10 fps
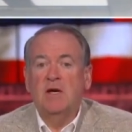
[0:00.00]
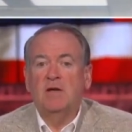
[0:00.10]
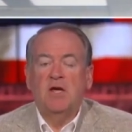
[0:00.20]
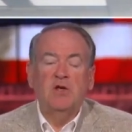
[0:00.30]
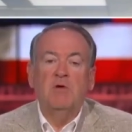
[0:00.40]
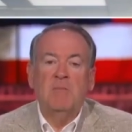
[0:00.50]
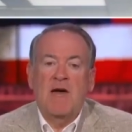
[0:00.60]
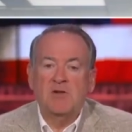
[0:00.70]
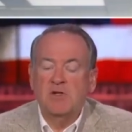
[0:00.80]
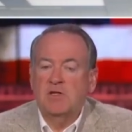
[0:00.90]
uh, can you
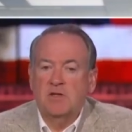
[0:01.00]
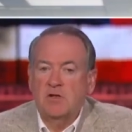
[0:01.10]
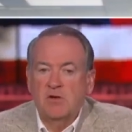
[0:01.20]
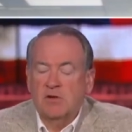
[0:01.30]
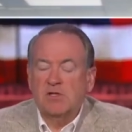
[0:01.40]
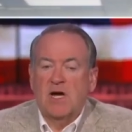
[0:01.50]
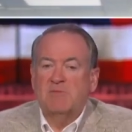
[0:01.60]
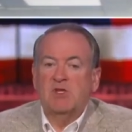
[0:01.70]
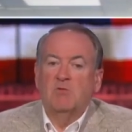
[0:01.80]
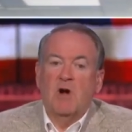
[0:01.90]
imagine that the New York
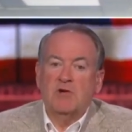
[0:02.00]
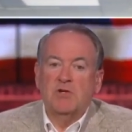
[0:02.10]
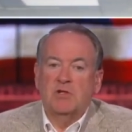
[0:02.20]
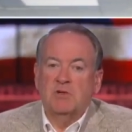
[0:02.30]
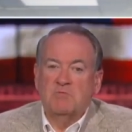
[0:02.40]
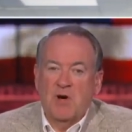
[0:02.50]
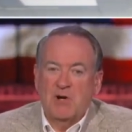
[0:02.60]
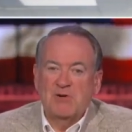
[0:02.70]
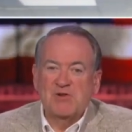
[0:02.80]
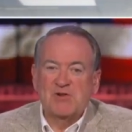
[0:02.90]
Times, the Washington
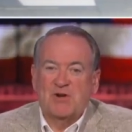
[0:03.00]
Post,